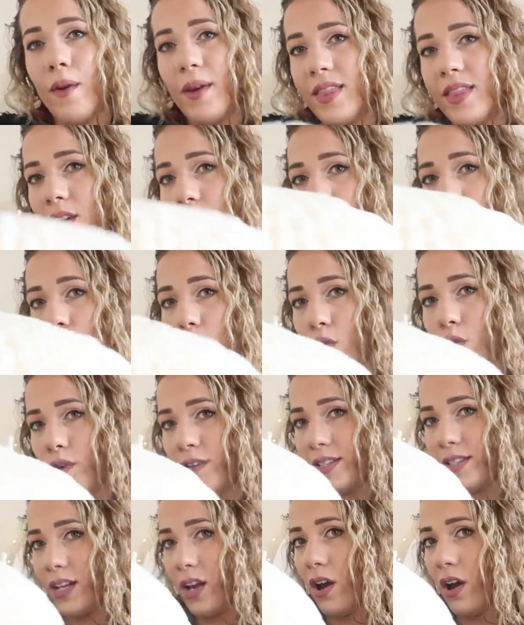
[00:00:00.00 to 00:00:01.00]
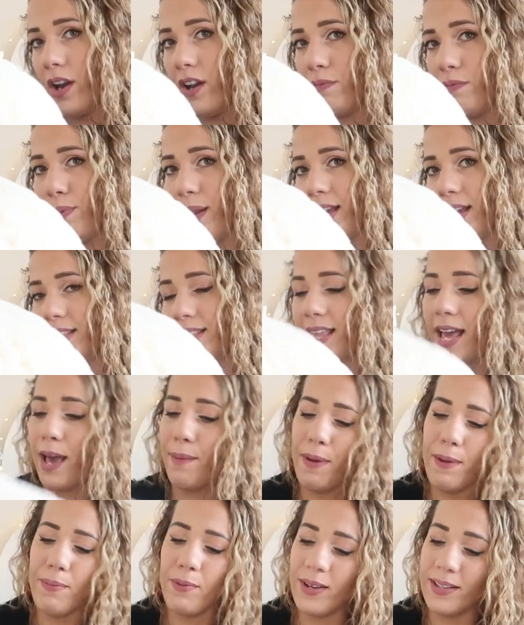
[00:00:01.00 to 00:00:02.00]
you know, in the corner as a kind of place
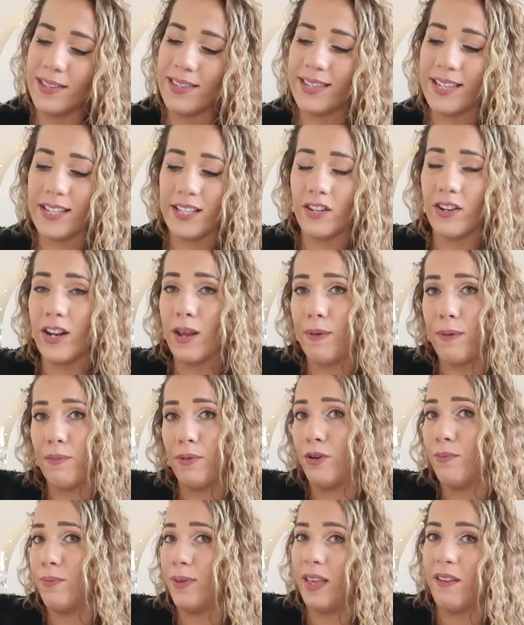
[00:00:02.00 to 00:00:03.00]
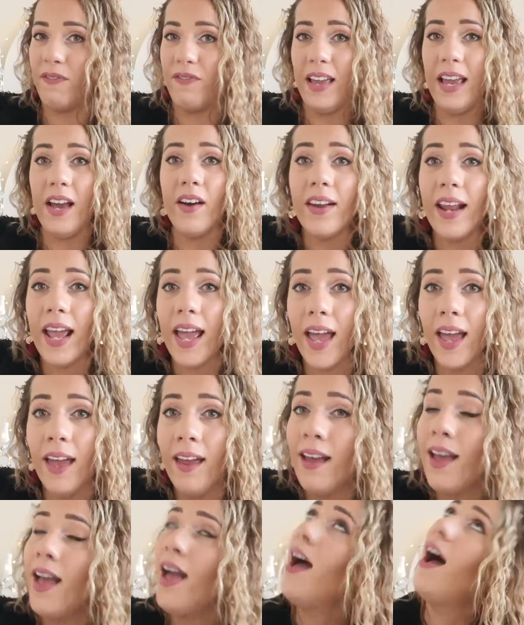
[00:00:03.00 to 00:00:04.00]
there. People can sit on it, people can put their feet on it.
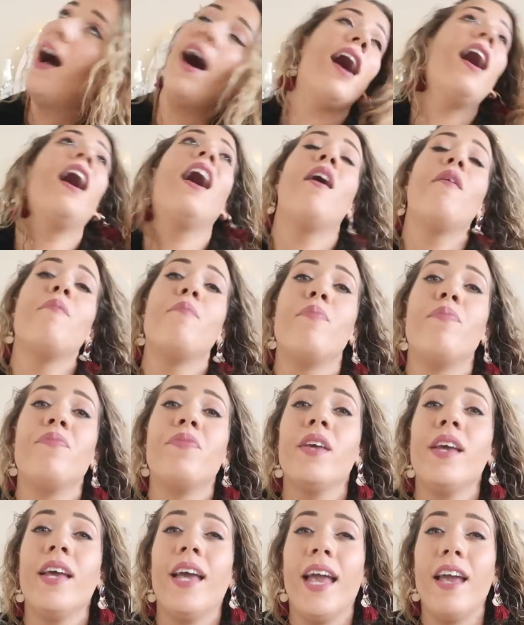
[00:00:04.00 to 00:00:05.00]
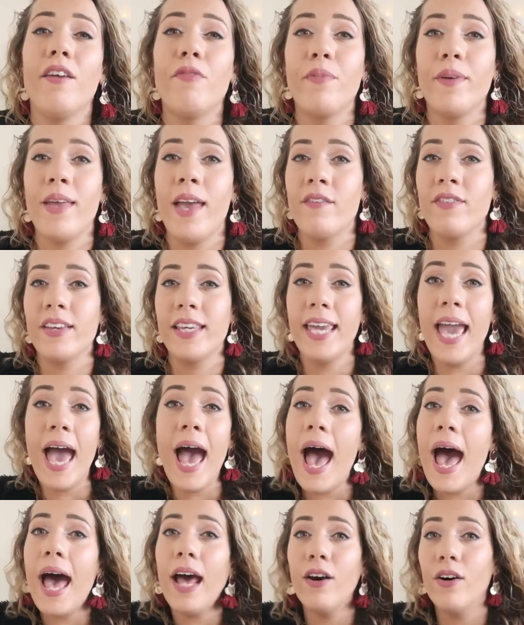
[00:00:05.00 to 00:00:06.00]
If we have a
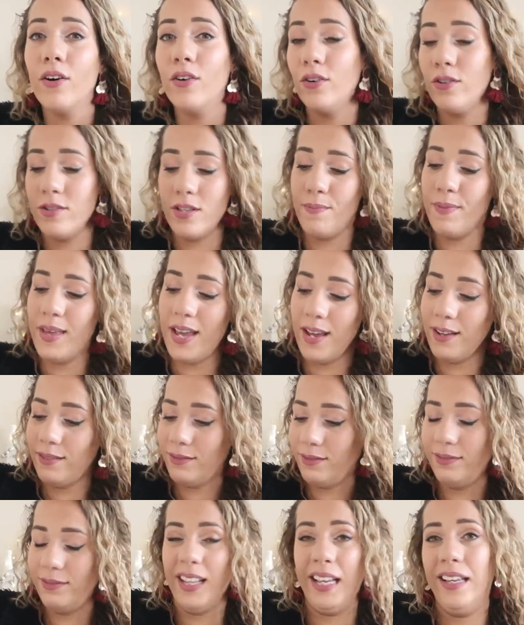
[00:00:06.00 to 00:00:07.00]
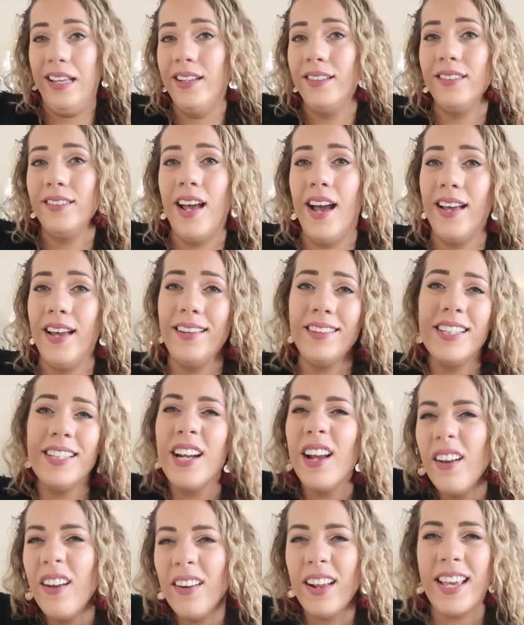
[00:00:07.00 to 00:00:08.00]
cat or something, they can, like,
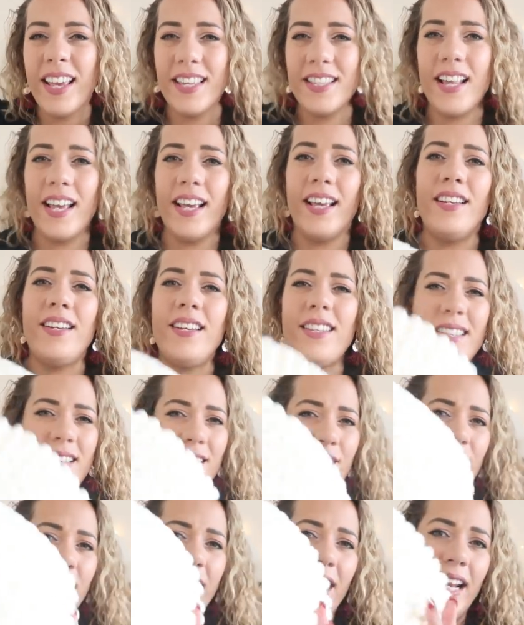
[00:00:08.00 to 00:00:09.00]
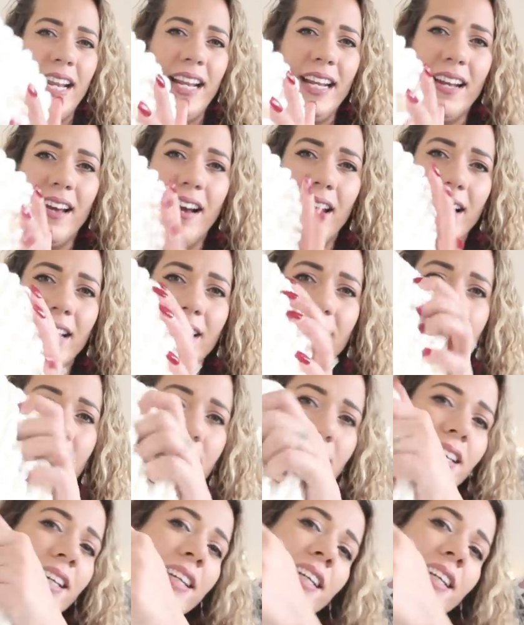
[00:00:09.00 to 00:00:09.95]
you know, like, it's like just a really nice,